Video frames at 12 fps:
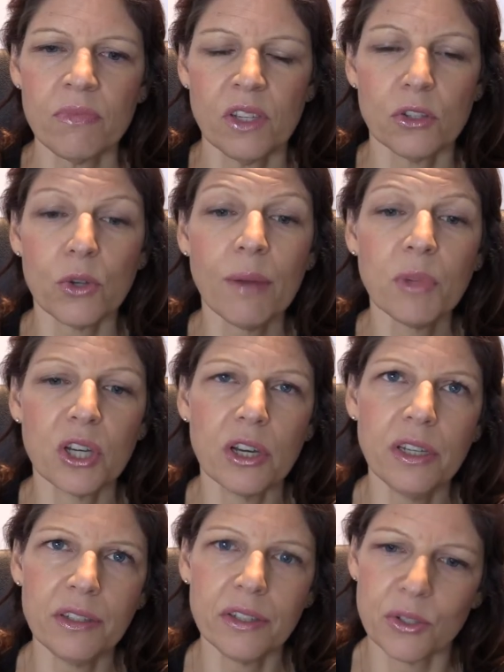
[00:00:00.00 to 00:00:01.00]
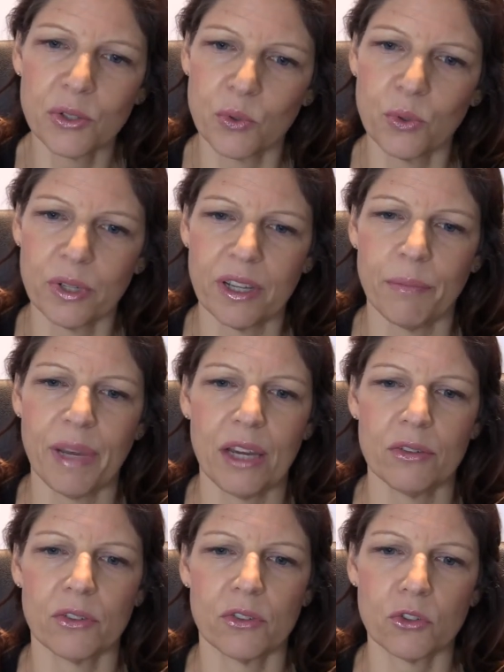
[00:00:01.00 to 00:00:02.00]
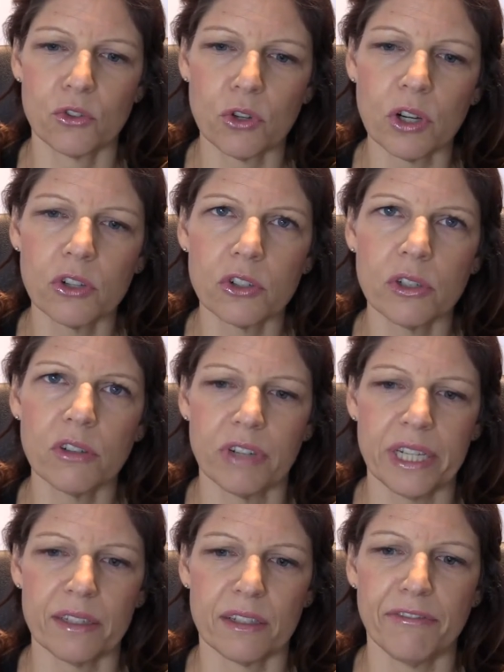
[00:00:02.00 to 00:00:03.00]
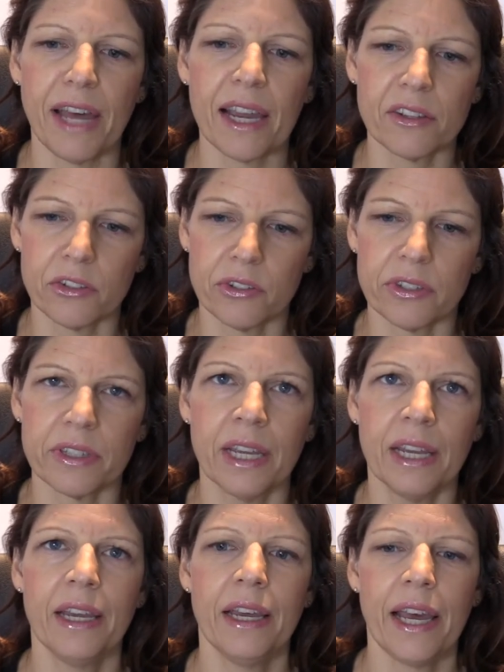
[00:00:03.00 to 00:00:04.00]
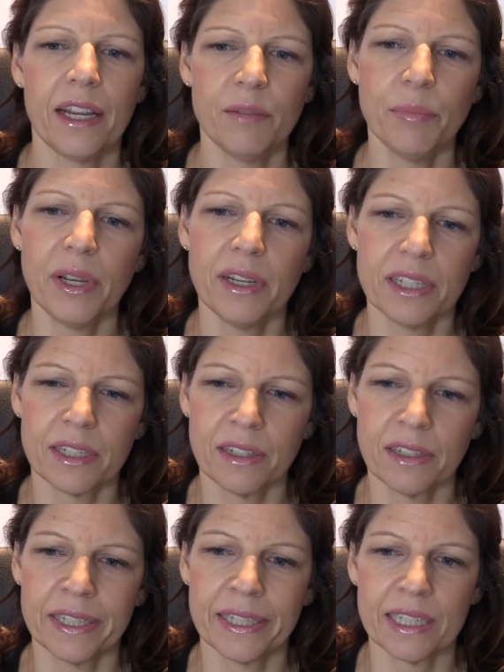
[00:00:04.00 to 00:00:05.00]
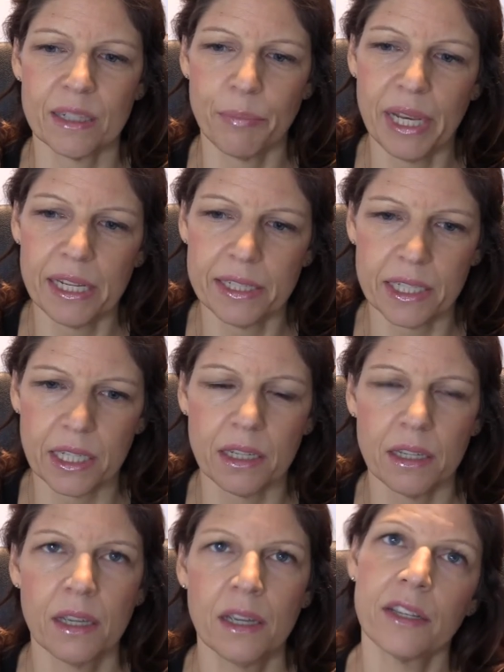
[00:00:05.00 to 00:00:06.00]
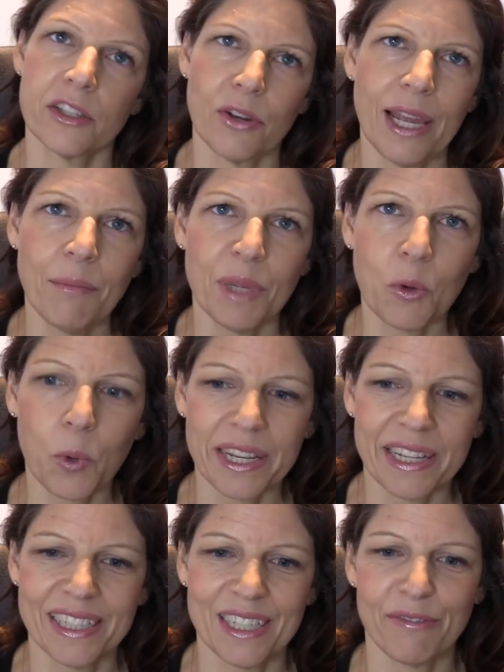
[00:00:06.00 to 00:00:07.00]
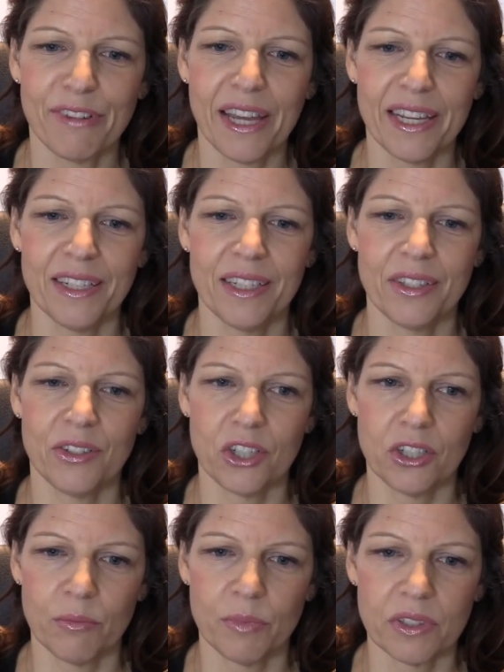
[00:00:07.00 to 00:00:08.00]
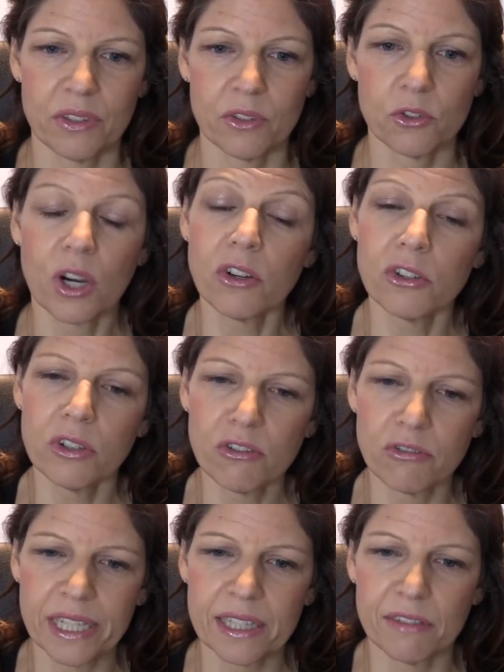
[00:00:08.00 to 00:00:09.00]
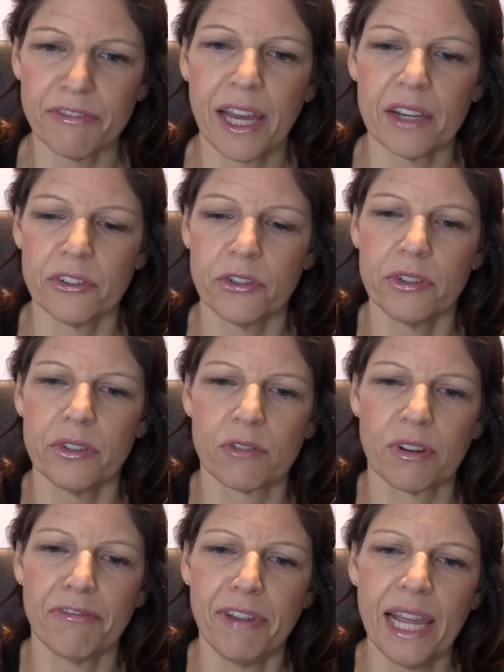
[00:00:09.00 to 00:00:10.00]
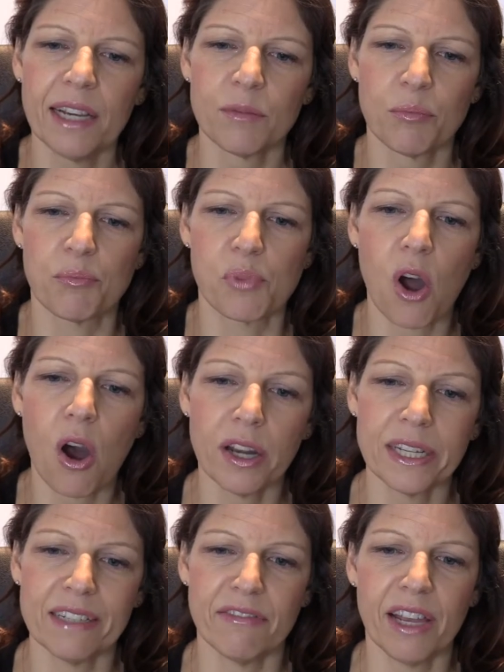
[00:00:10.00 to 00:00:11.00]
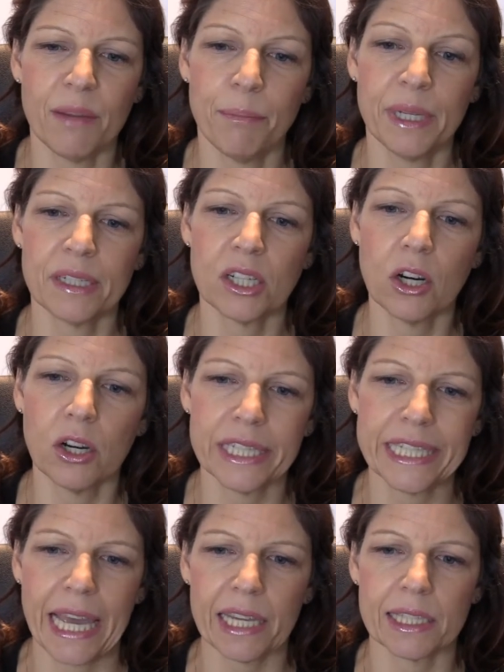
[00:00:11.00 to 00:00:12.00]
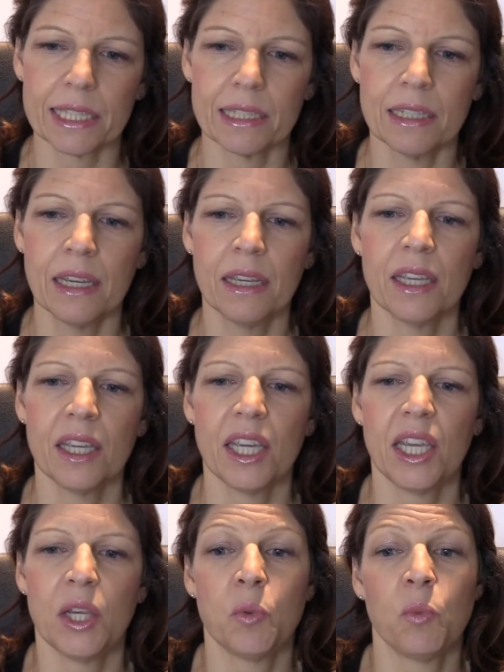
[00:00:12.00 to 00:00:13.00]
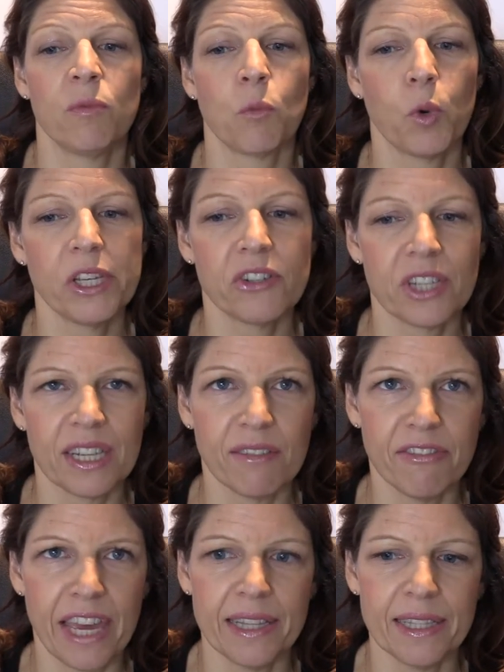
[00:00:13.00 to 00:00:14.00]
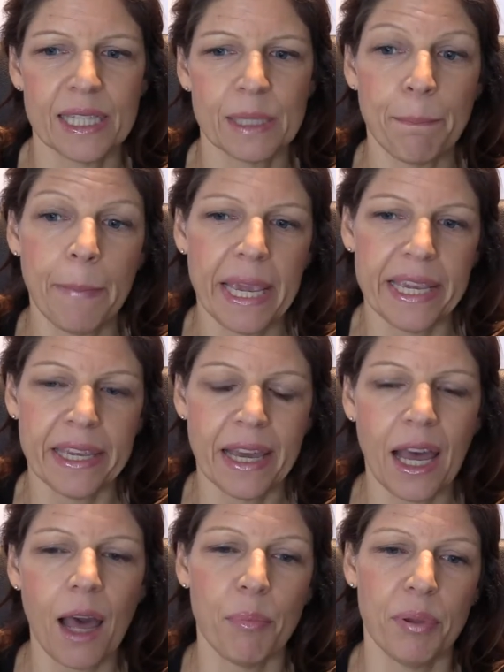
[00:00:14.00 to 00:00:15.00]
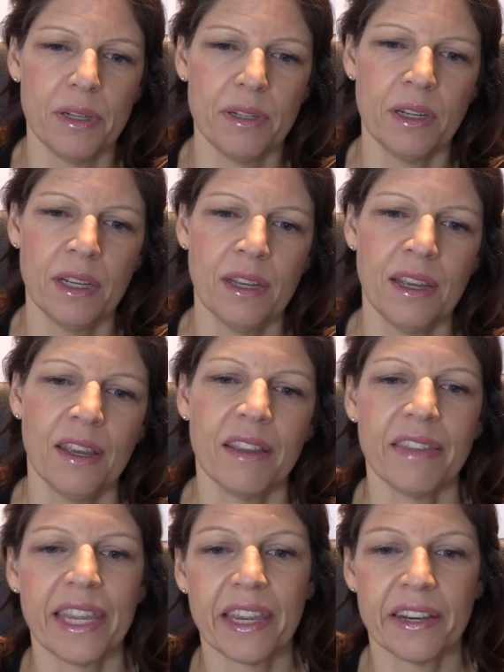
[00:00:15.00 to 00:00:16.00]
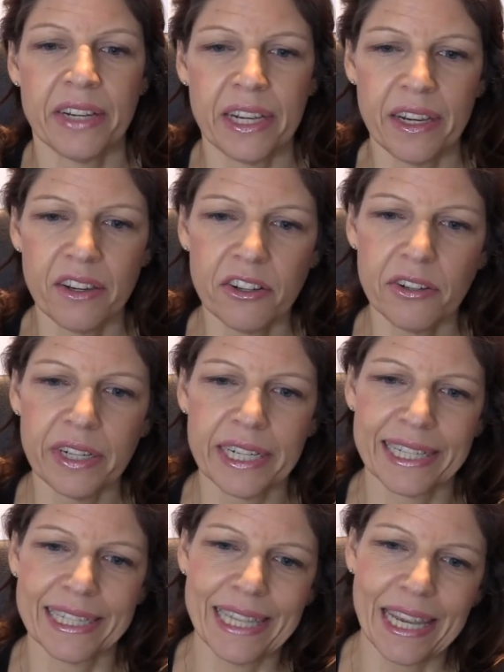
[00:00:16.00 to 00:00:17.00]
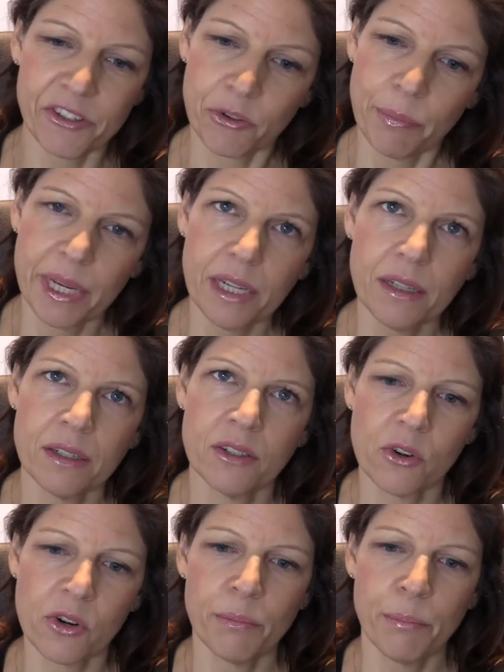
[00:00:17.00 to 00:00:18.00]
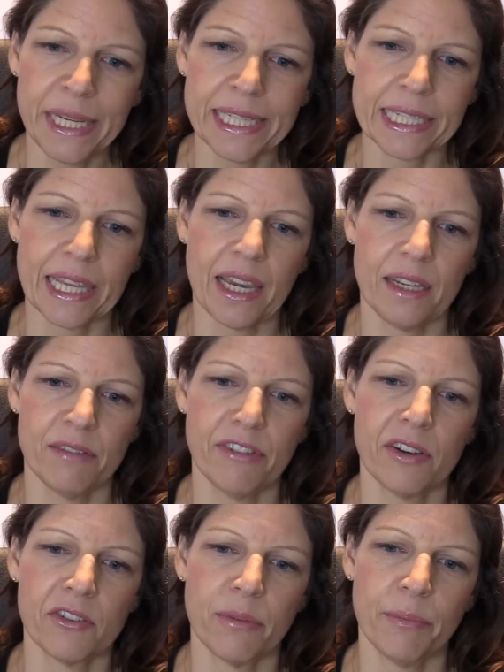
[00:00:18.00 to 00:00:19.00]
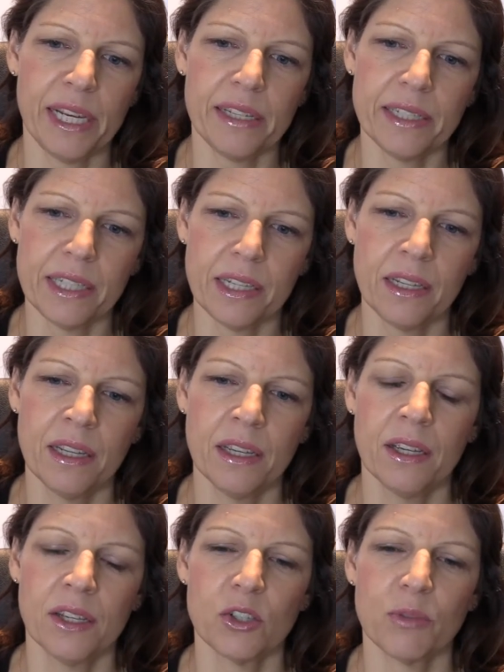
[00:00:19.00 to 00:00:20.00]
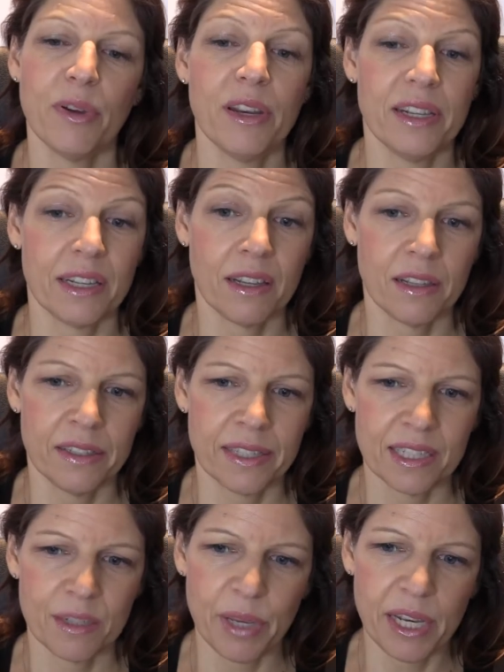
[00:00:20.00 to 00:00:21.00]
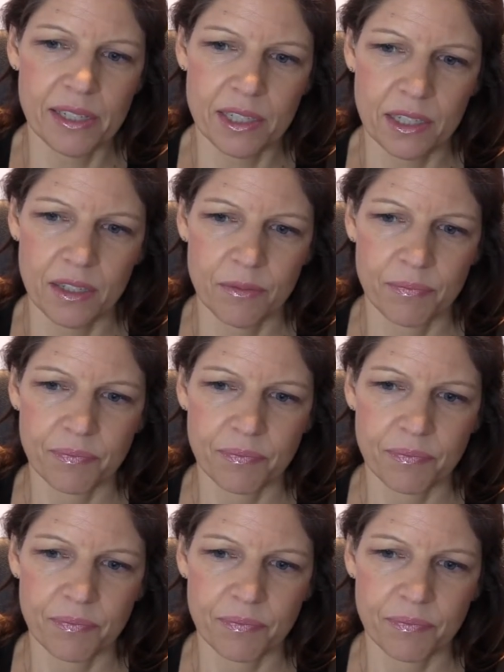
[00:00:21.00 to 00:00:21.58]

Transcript: So I'm going to talk about structural risk factors and political instability. So let me quickly define these terms. Structural risk factors reflect broad development contexts in which events may happen. They can either exacerbate or mitigate vulnerability to political instability.